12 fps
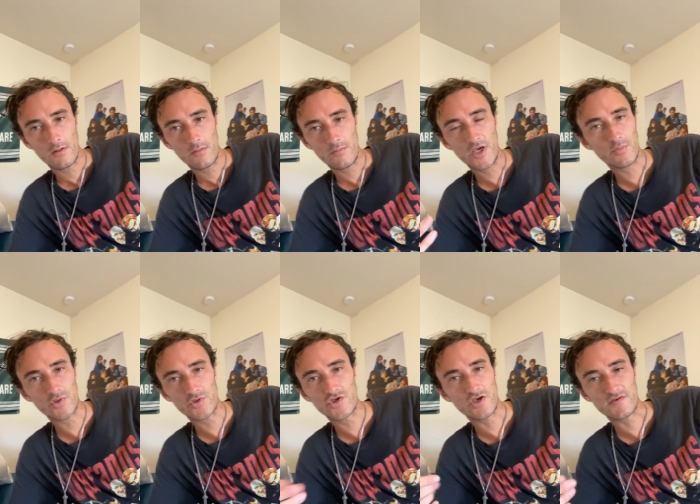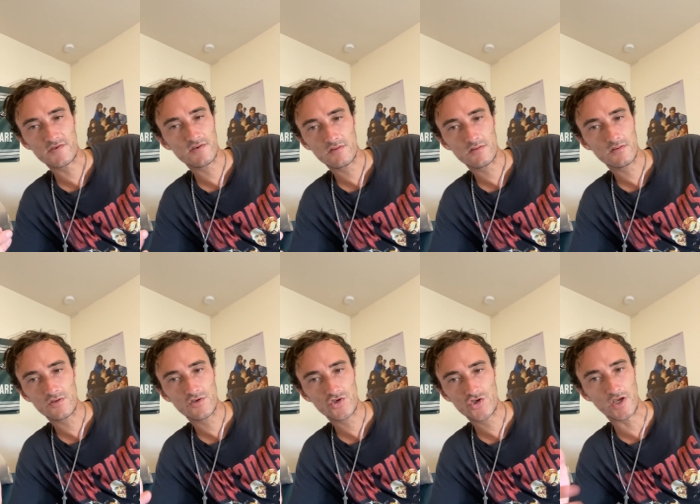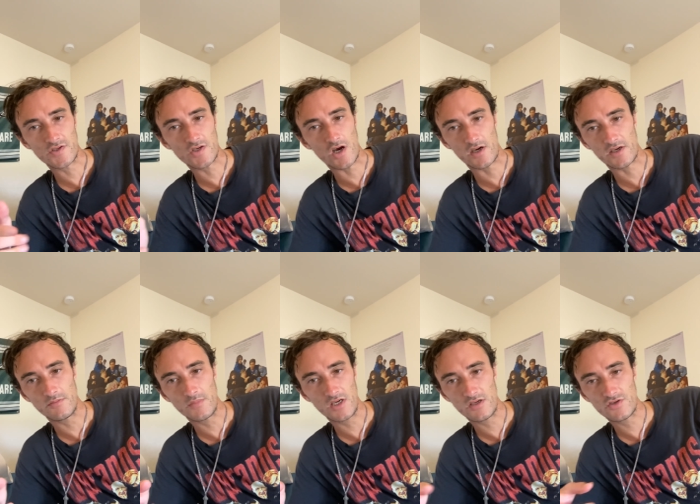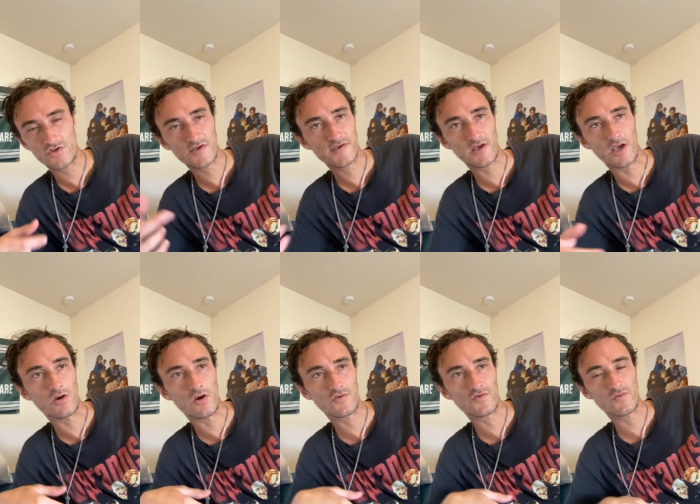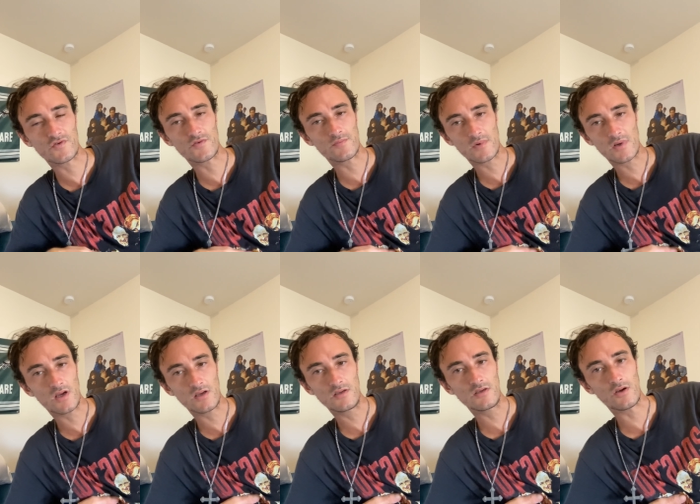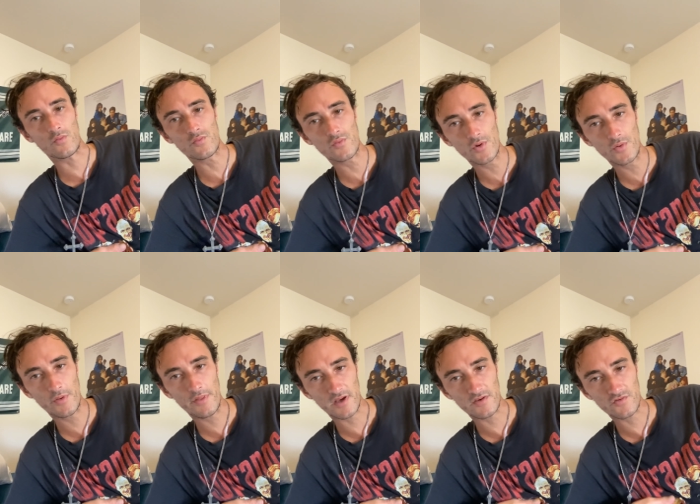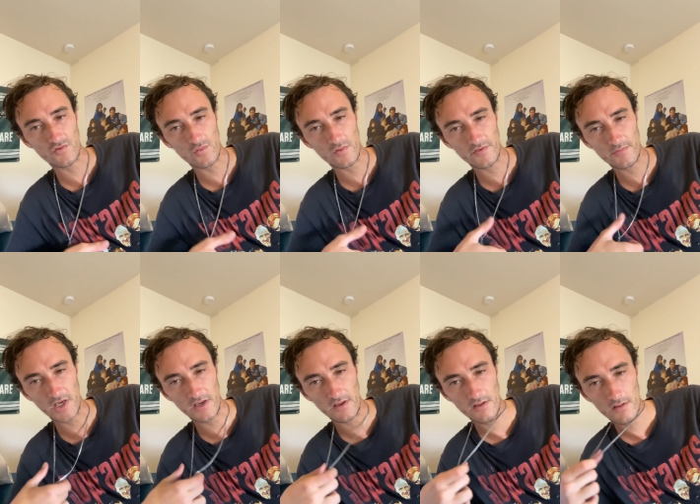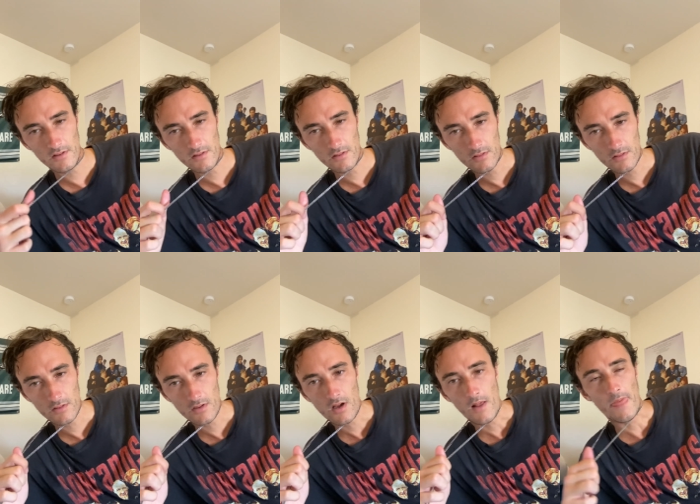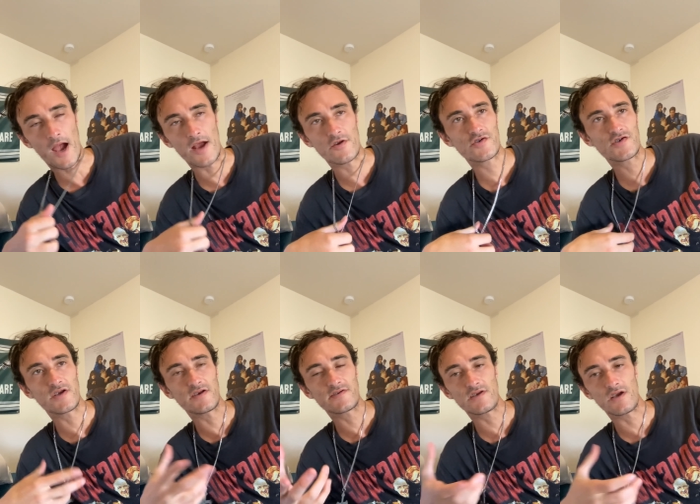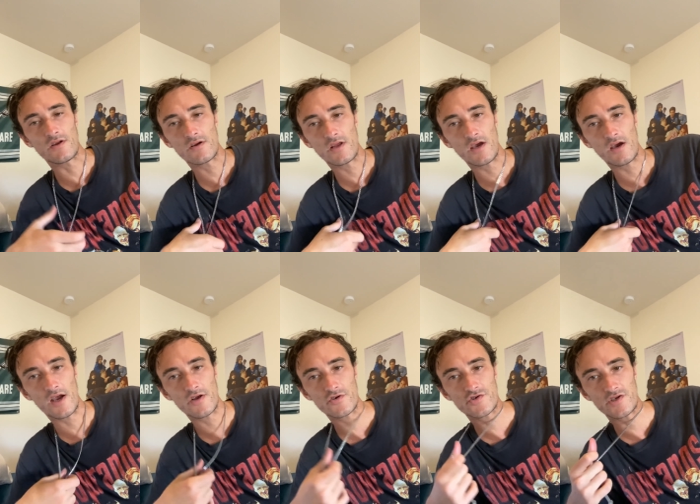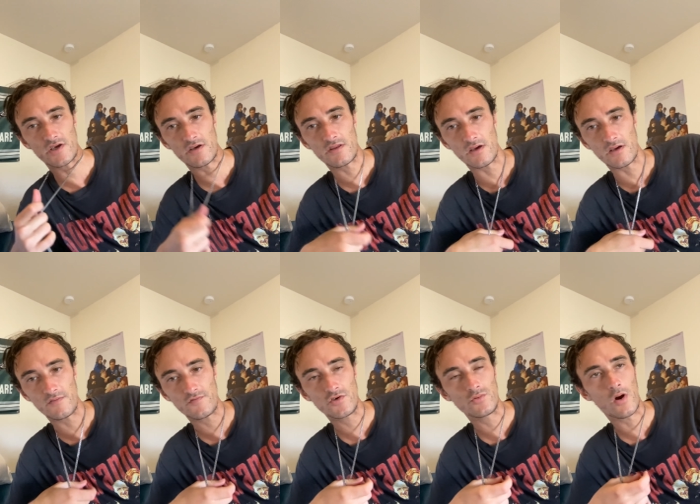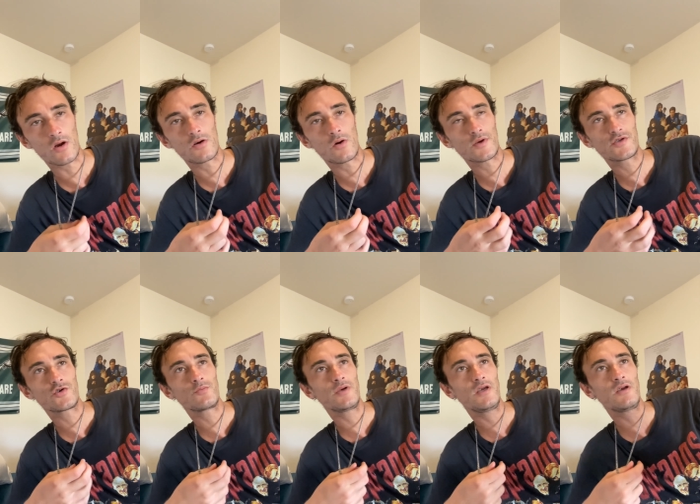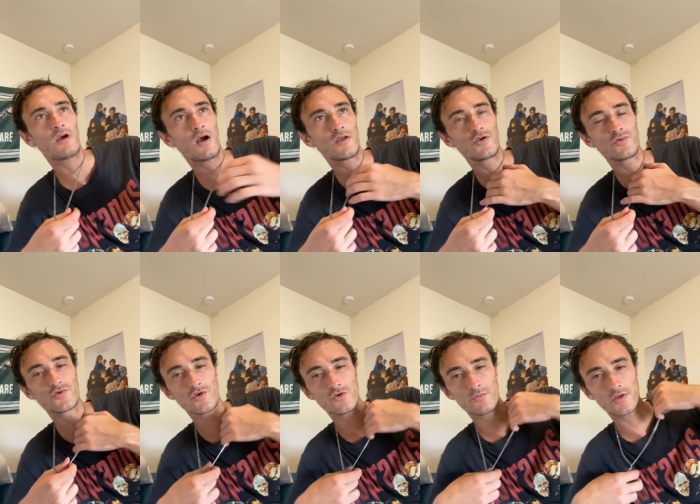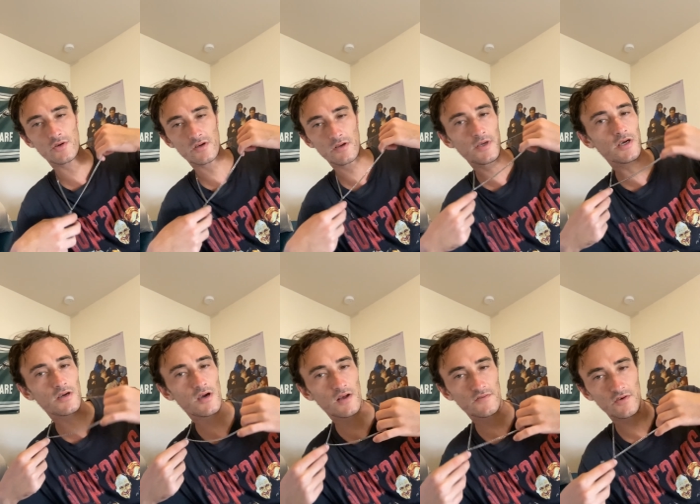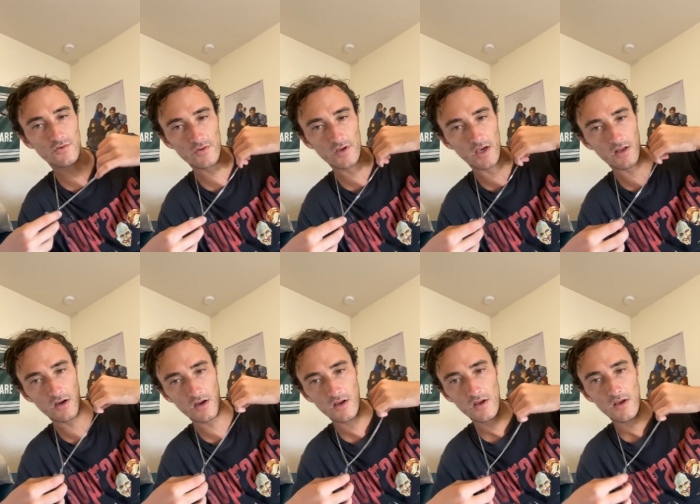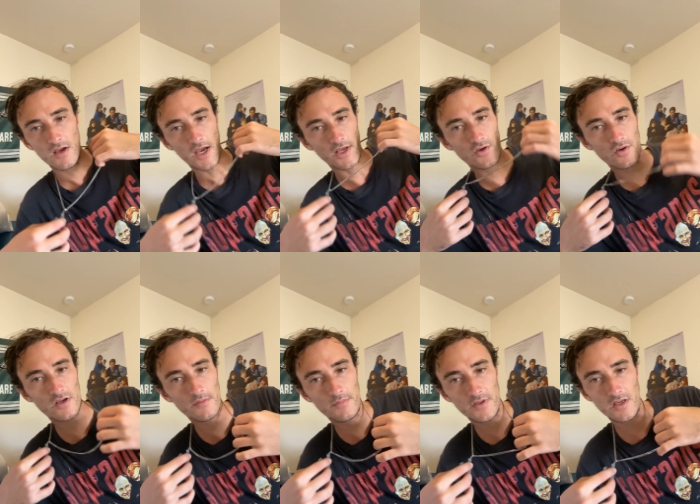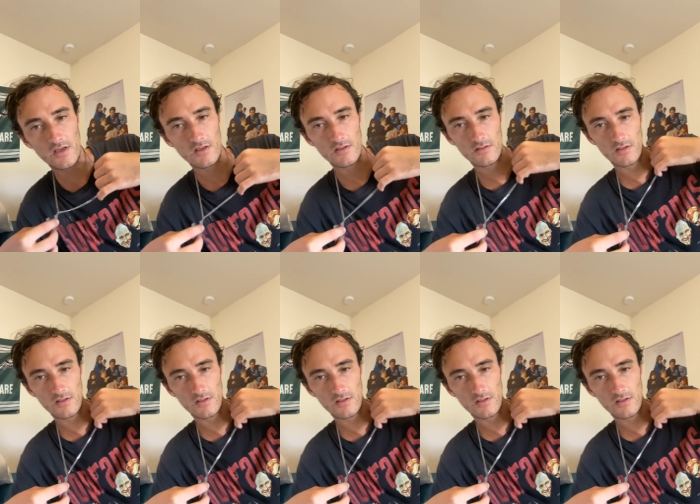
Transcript: people just shit-talking me and just saying all sorts of, you know, rude things towards me. I understand it's the internet. I understand that if you are going to be on YouTube and you're going to be a content creator and you're going to be